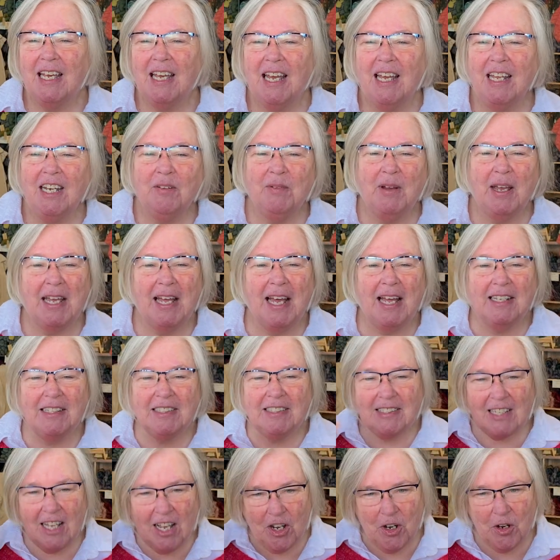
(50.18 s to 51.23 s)
Anyway,
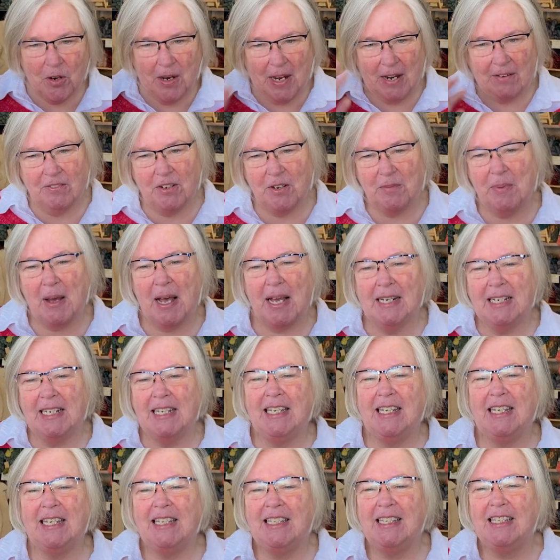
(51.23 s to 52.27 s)
hello,
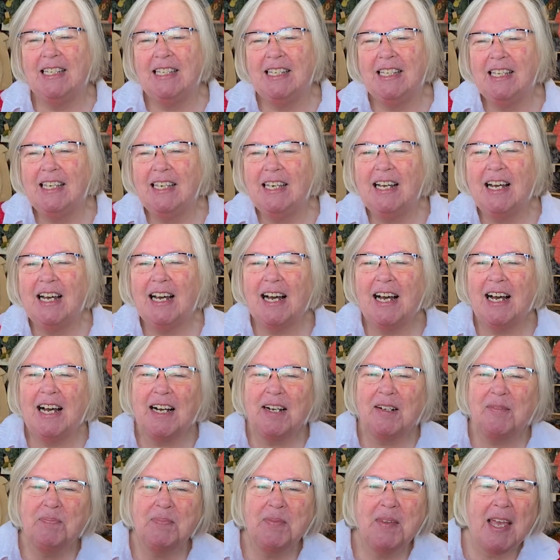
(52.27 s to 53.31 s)
everybody.
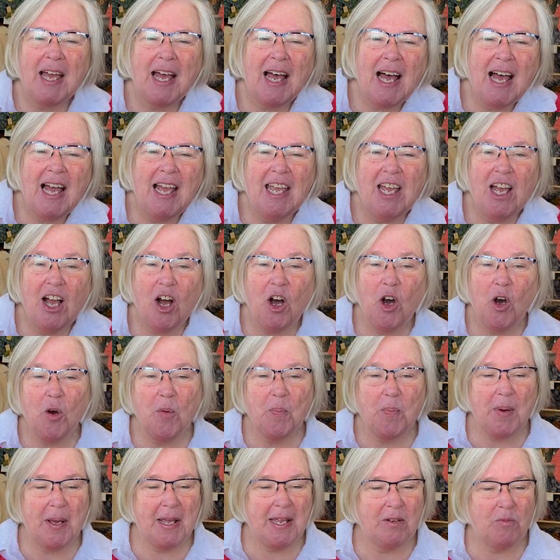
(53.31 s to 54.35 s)
I
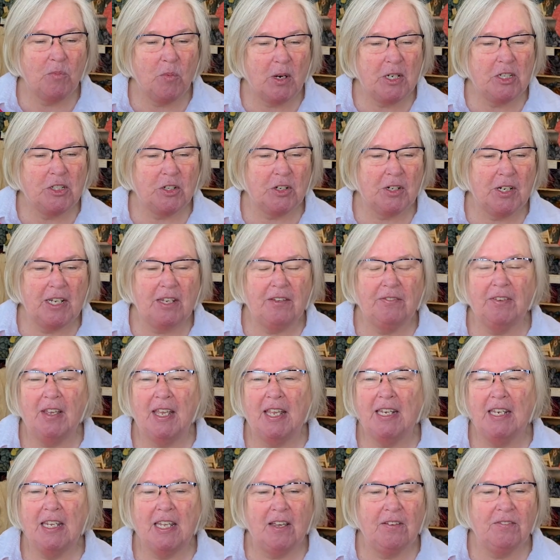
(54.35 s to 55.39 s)
hope and wonder if
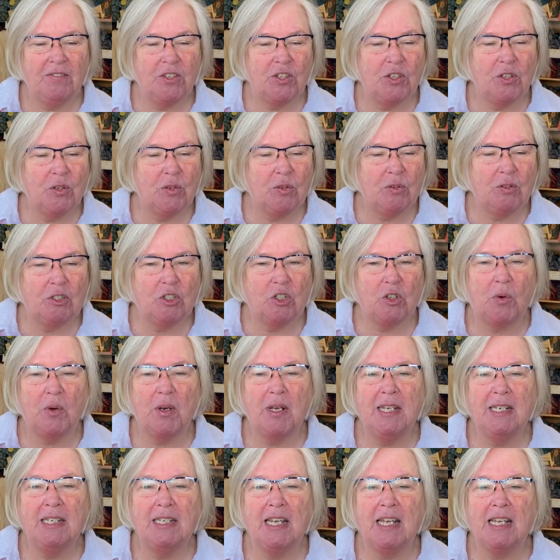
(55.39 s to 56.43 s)
any of you
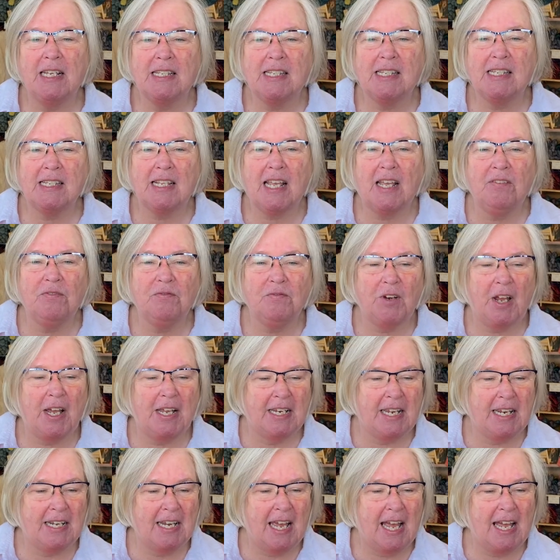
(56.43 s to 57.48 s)
joined us on
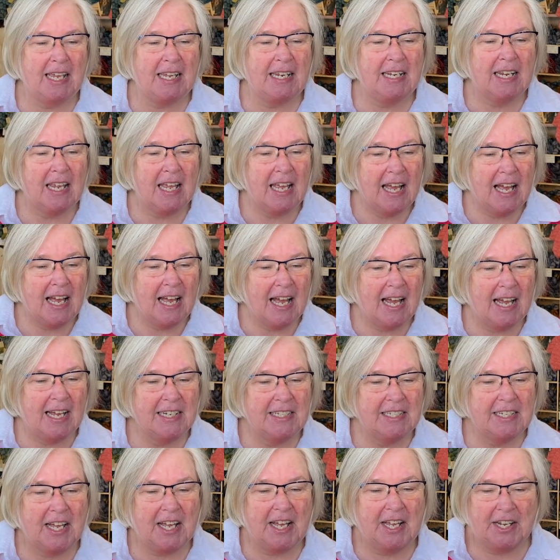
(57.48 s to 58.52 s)
Friday night. Hi,
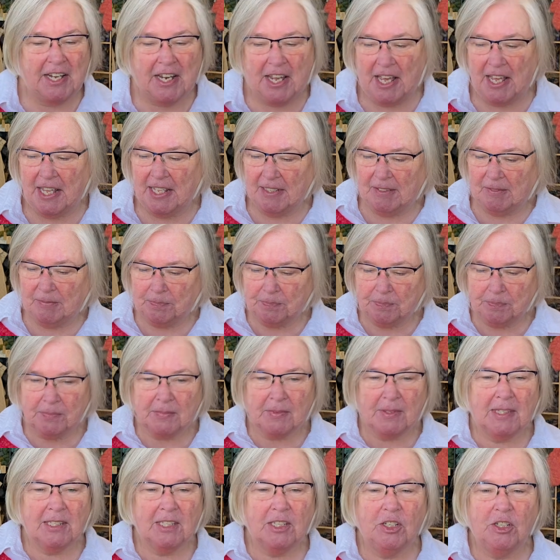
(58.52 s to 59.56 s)
Donna.
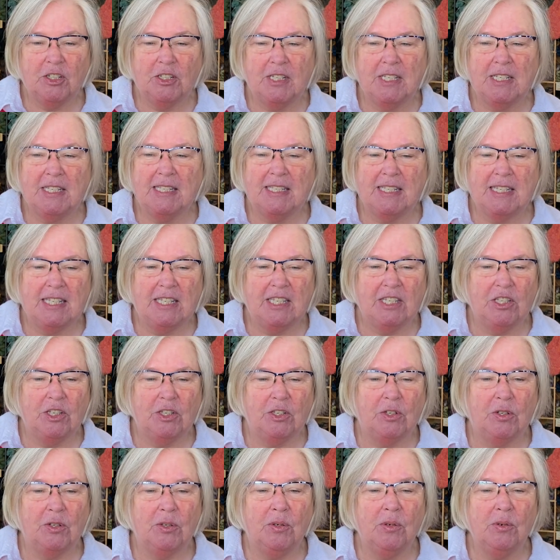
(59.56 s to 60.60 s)
Good to see
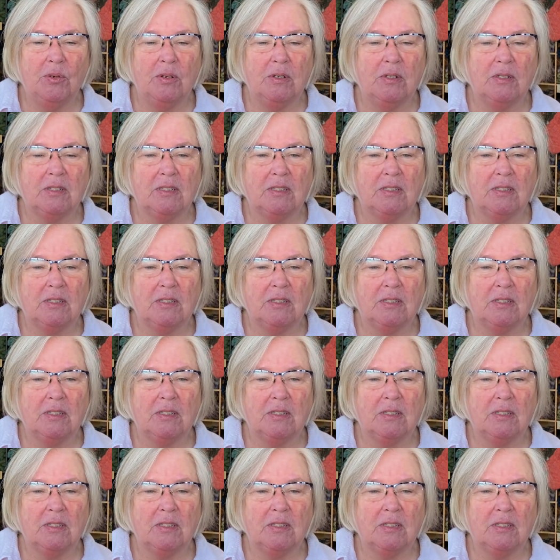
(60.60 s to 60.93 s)
you.